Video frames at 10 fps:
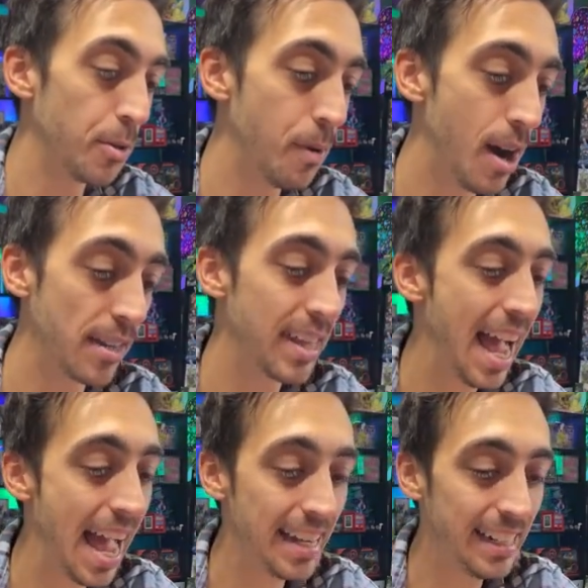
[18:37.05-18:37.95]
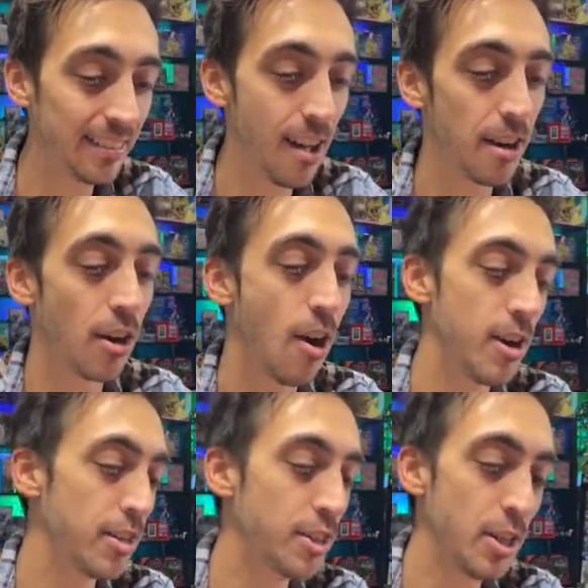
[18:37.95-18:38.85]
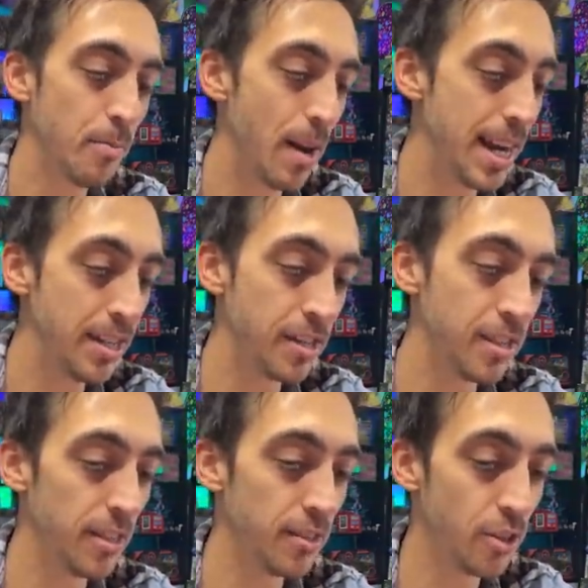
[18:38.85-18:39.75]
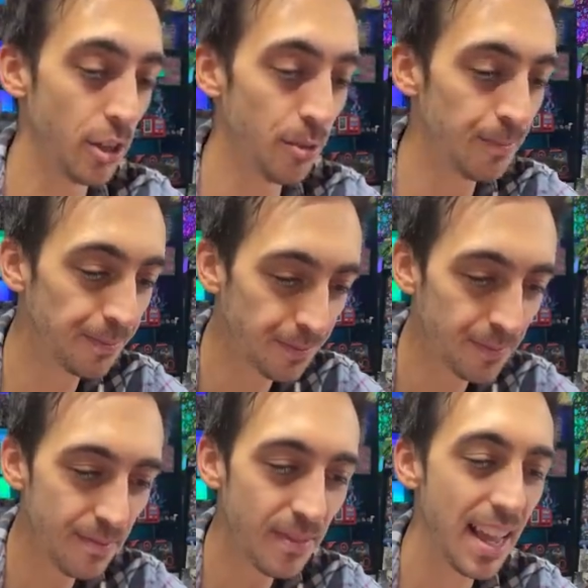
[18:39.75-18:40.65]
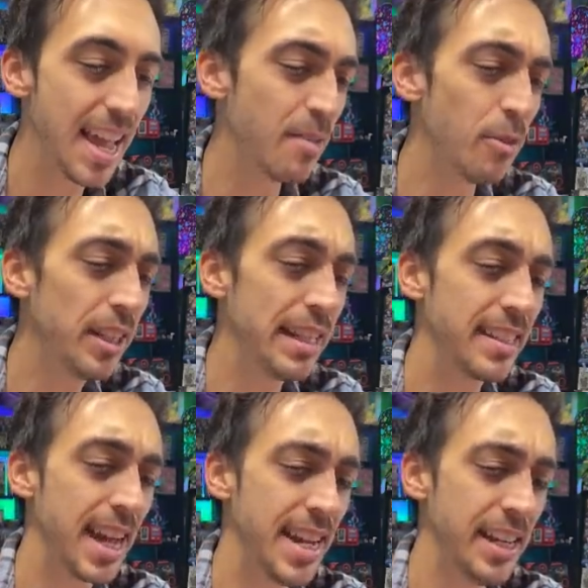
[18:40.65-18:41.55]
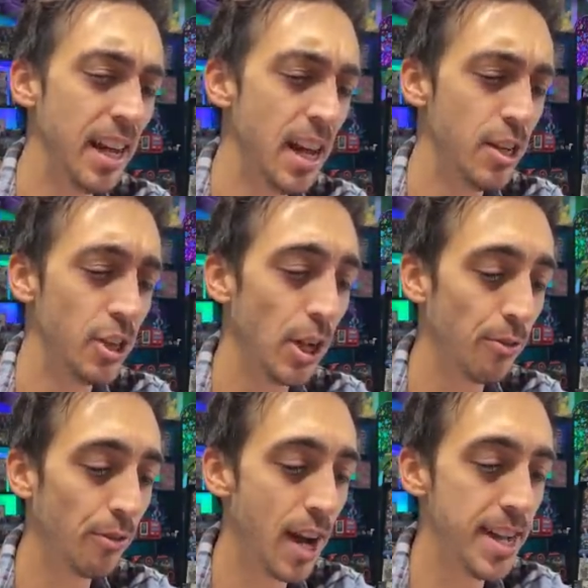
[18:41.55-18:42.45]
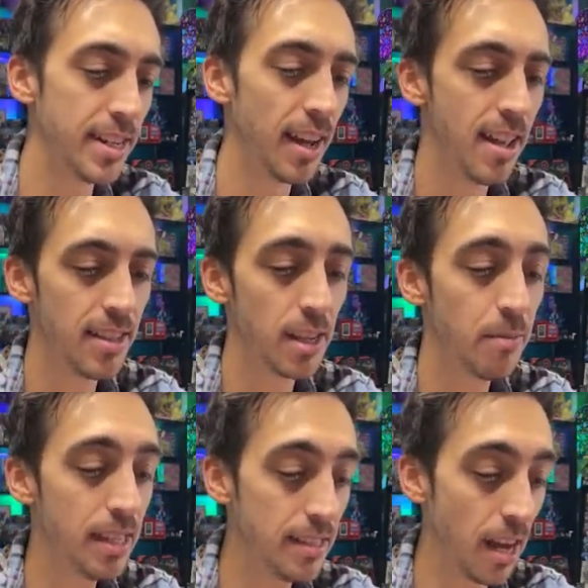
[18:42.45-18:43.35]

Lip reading: box. Adding a lot of cards to the binder still too. And I'm really excited to go find some of these